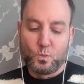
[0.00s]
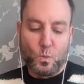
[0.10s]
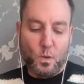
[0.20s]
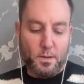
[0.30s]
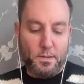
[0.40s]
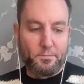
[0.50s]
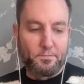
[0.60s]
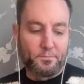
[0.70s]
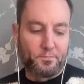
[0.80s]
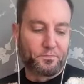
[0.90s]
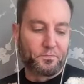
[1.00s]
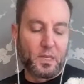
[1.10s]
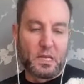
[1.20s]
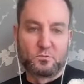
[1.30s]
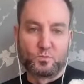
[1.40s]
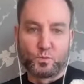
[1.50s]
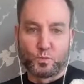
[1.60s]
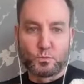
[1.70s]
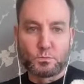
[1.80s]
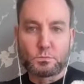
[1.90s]

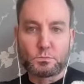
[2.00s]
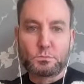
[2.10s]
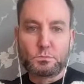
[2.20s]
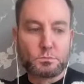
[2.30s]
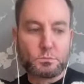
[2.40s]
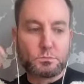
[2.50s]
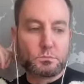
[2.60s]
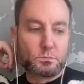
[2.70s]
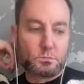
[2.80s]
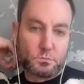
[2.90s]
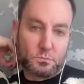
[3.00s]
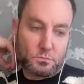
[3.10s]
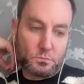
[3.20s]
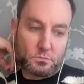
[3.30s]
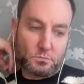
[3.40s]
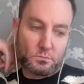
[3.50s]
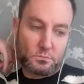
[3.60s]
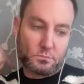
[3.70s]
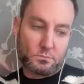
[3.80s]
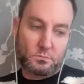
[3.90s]

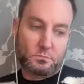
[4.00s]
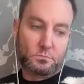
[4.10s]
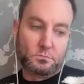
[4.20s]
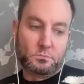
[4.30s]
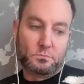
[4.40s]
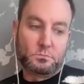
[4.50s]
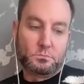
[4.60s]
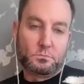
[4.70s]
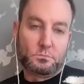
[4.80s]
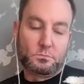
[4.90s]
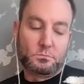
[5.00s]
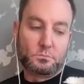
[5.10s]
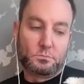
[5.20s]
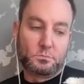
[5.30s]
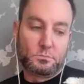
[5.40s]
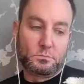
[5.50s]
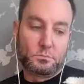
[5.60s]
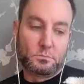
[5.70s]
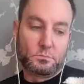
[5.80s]
(silent)